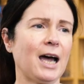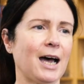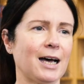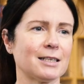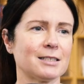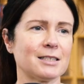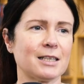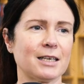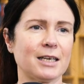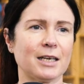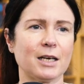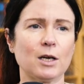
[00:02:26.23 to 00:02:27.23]
and
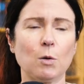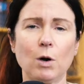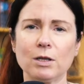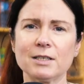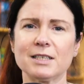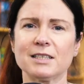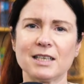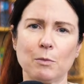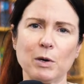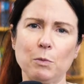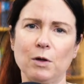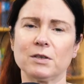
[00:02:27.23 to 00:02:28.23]
the qualities that
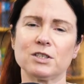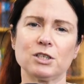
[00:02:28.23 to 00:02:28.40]
we want the